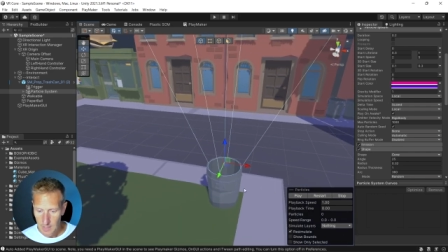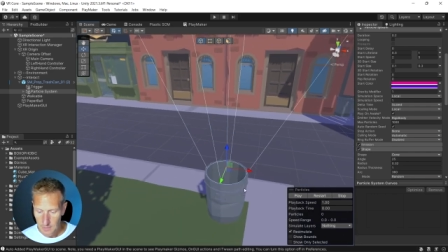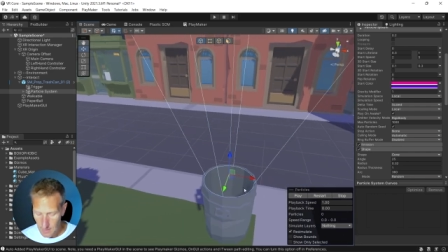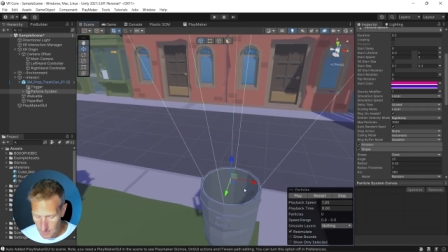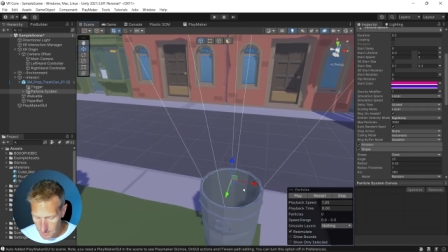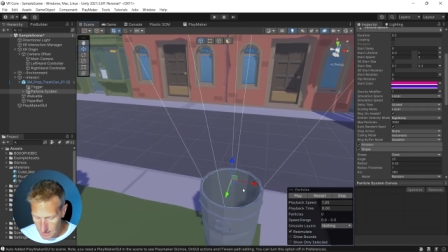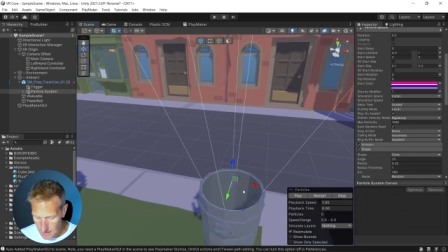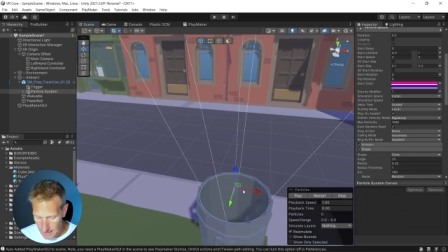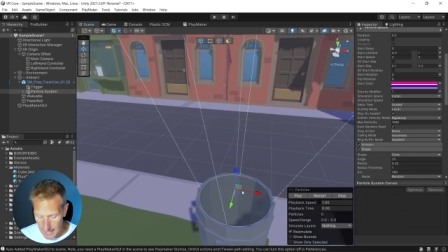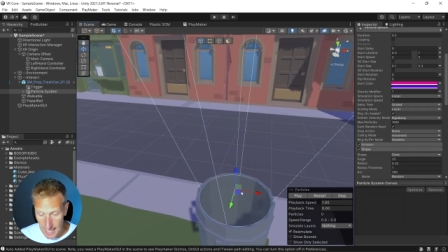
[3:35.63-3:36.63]
The other thing
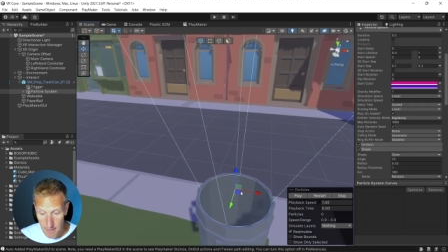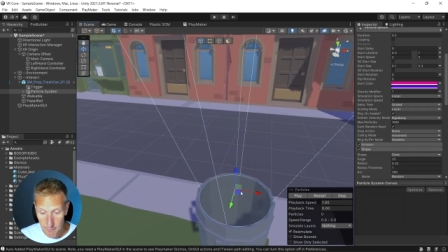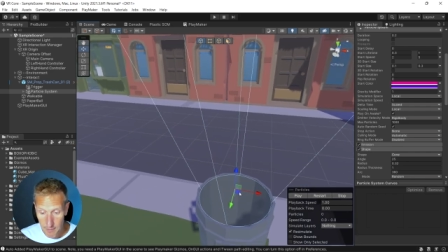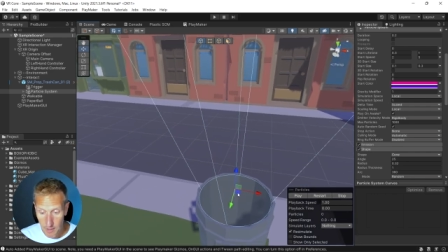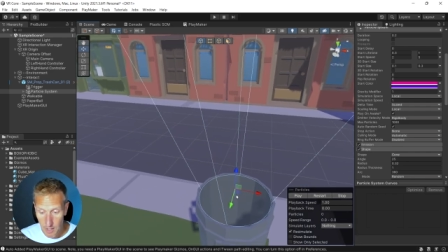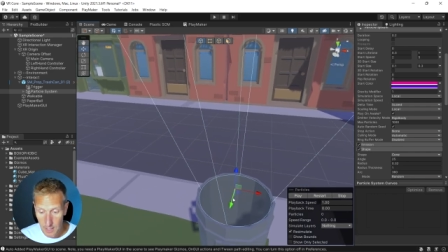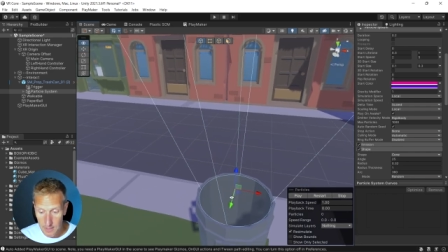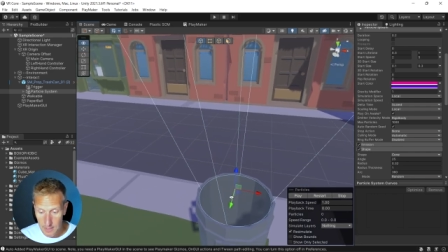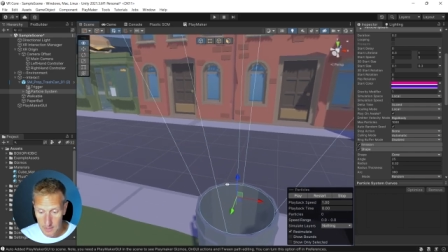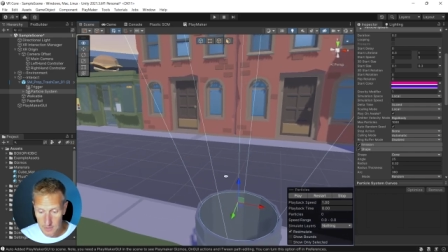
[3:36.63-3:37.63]
that I have
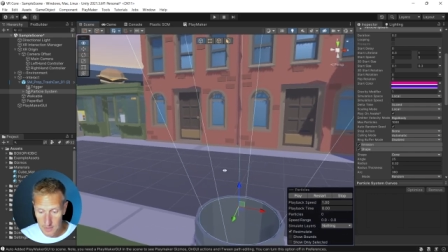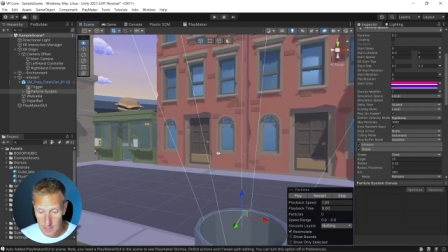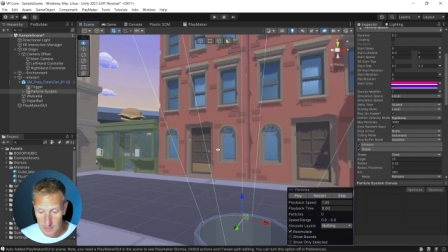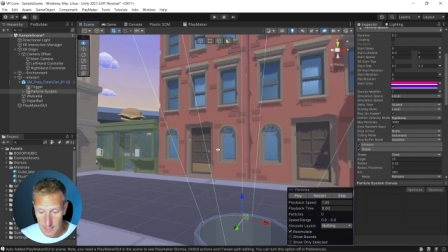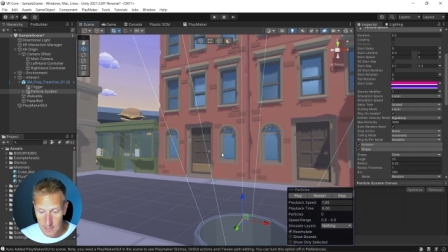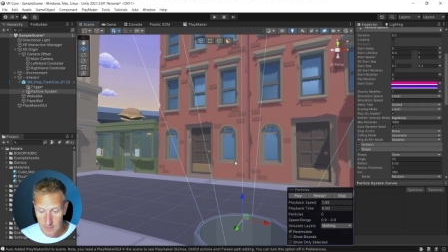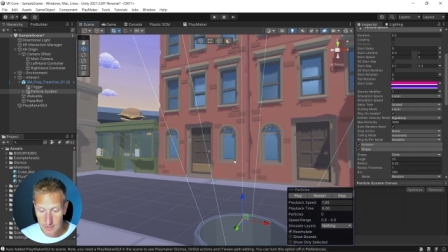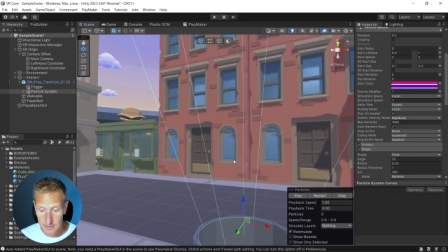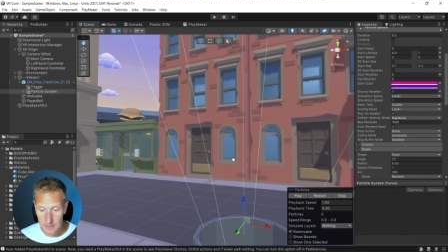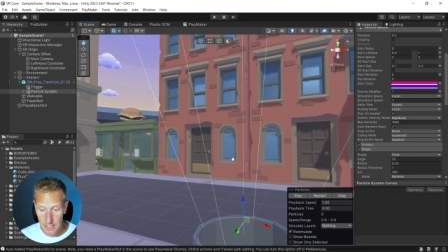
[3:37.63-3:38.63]
on this is a
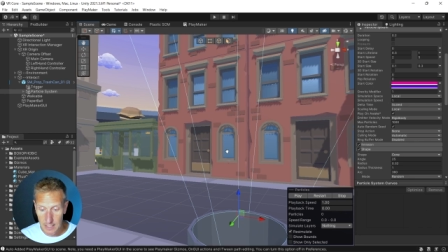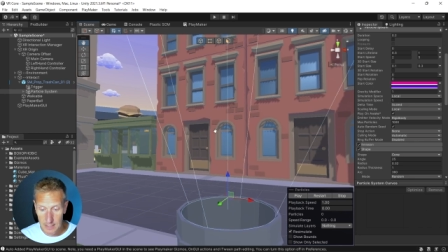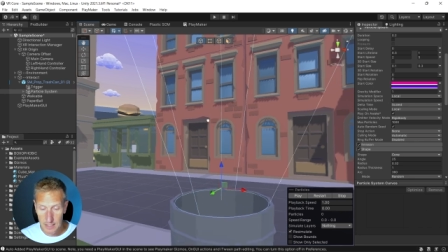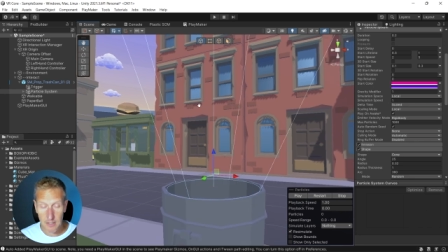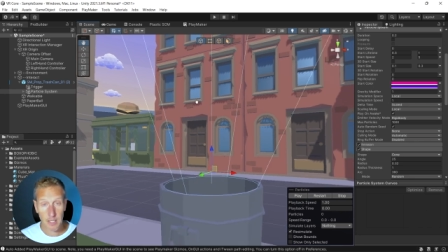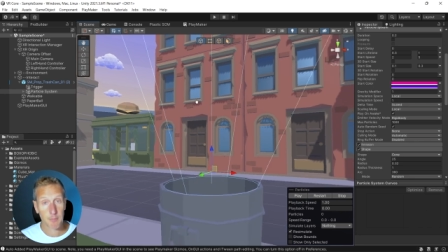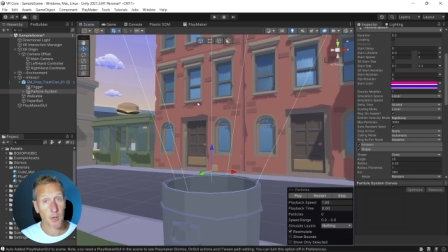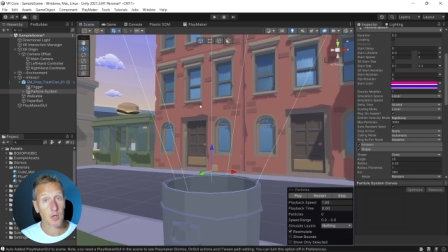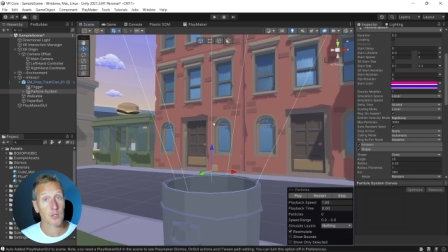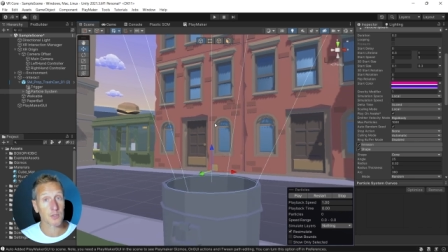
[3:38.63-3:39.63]
secondary
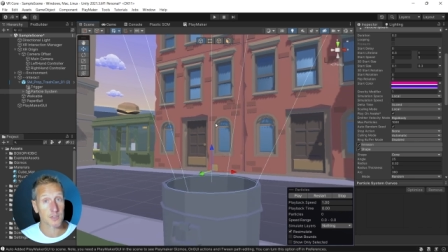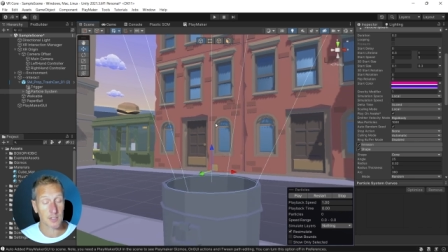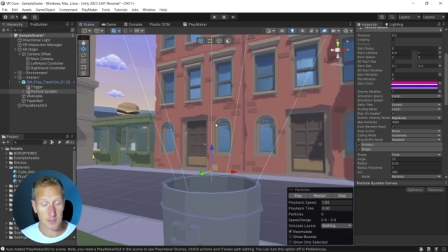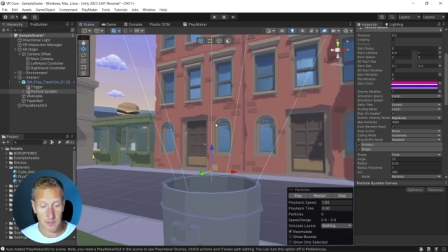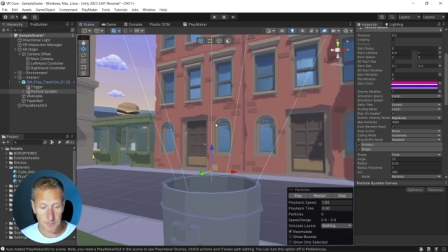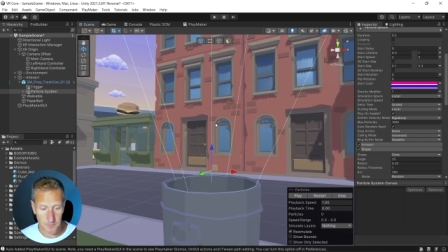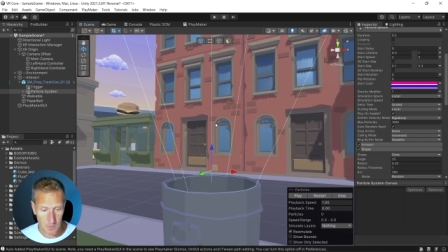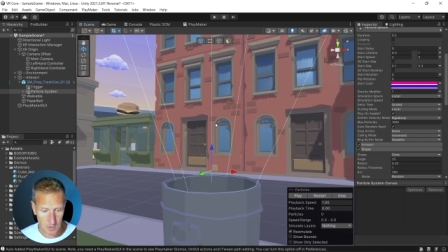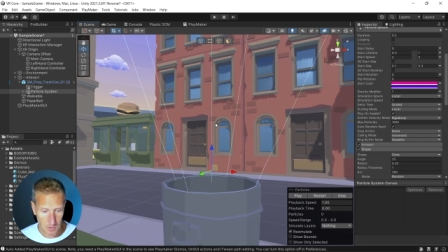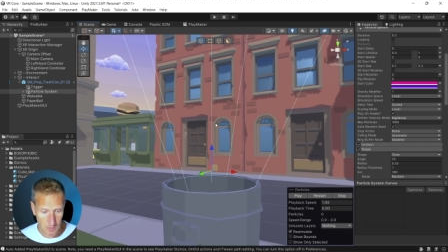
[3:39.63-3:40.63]
particle system.
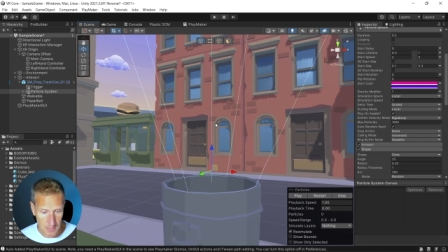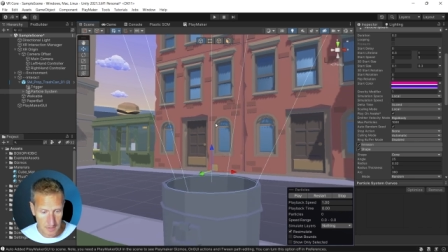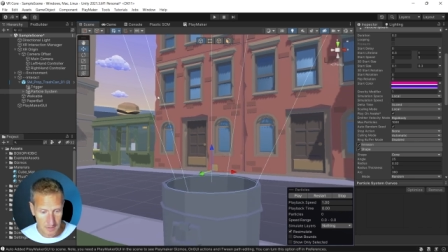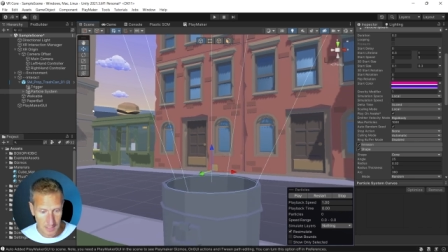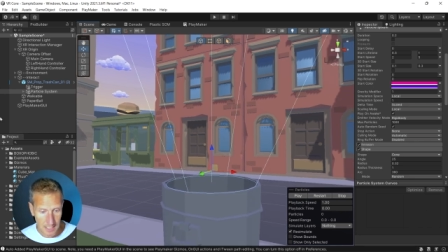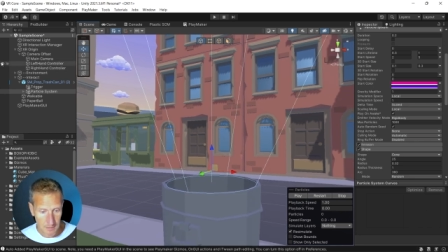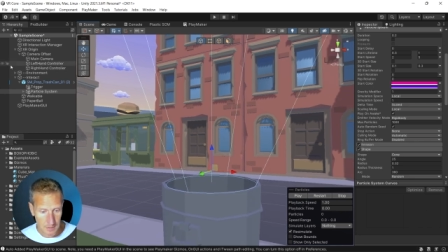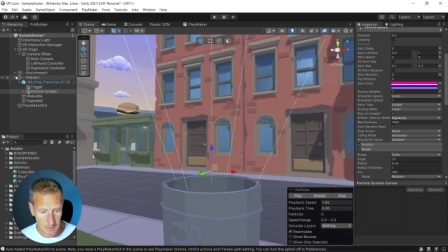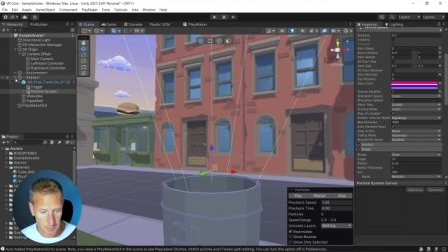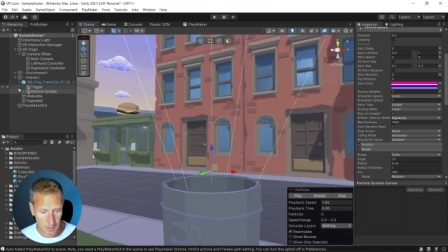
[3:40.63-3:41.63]
So inside of
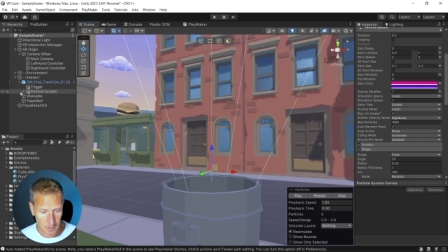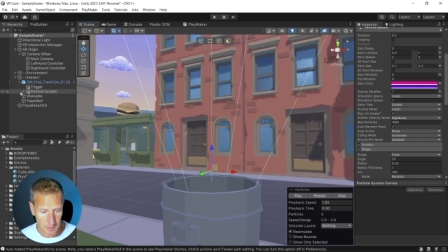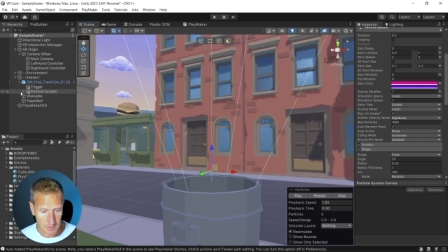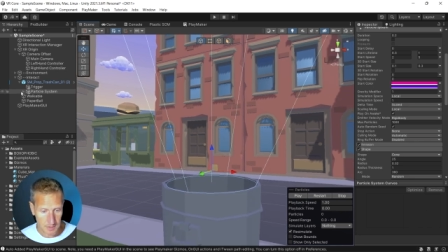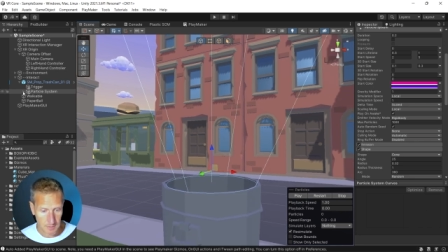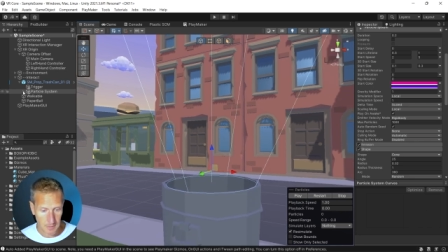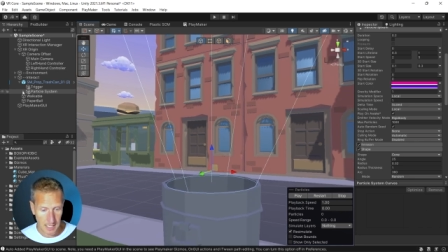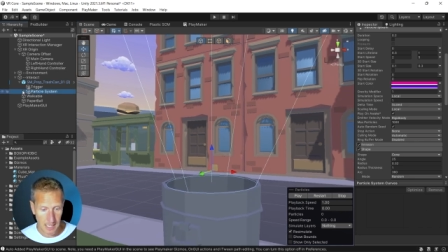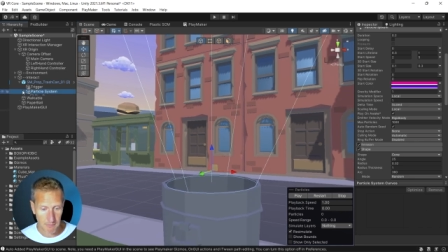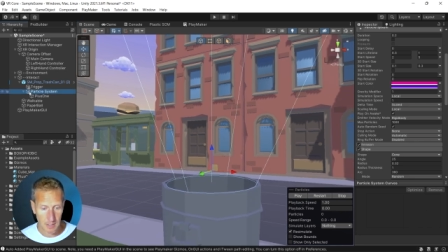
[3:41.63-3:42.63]
this particle system, I
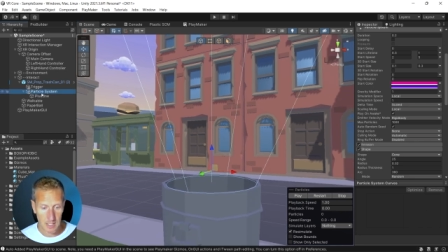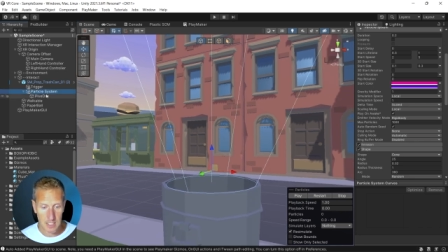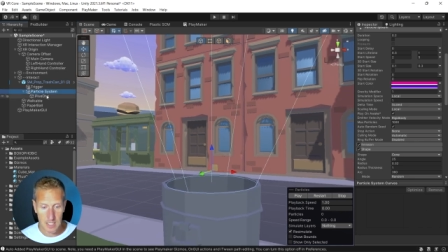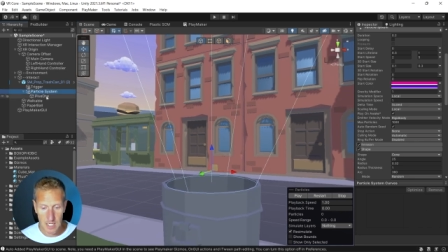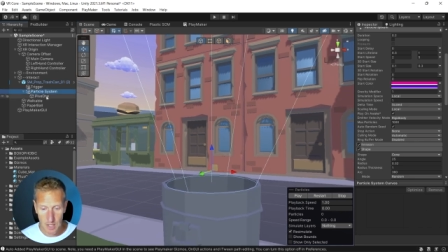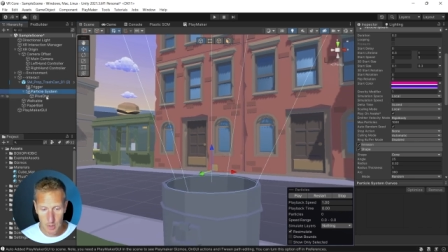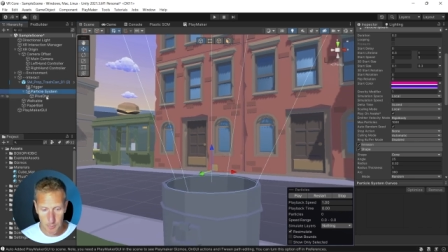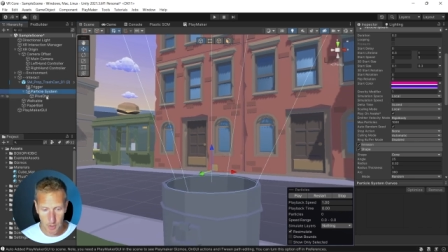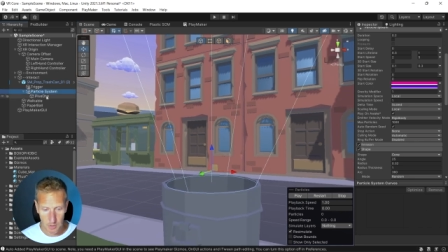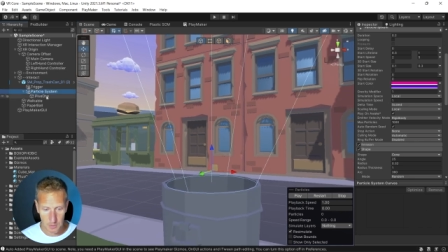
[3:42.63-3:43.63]
have another
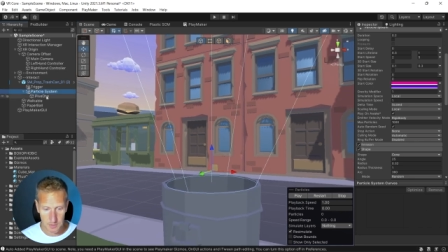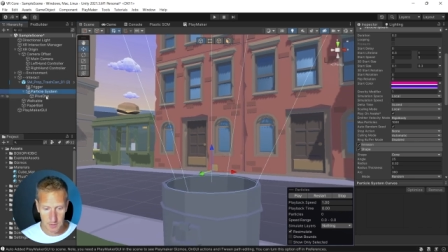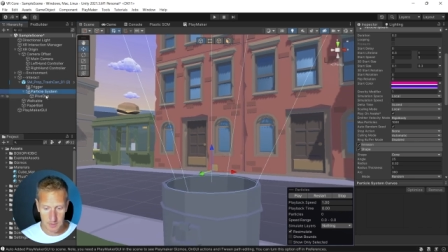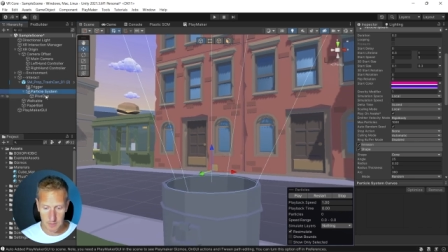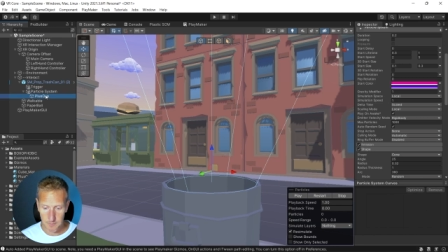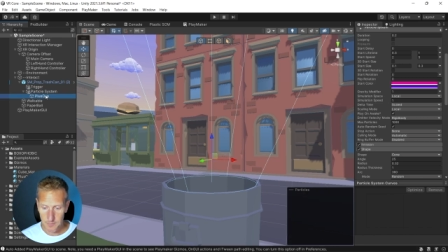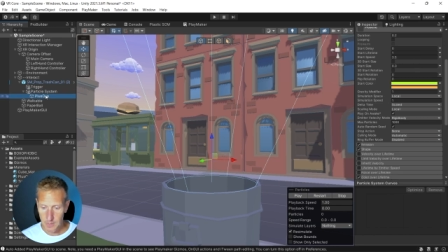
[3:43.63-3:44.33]
particle system.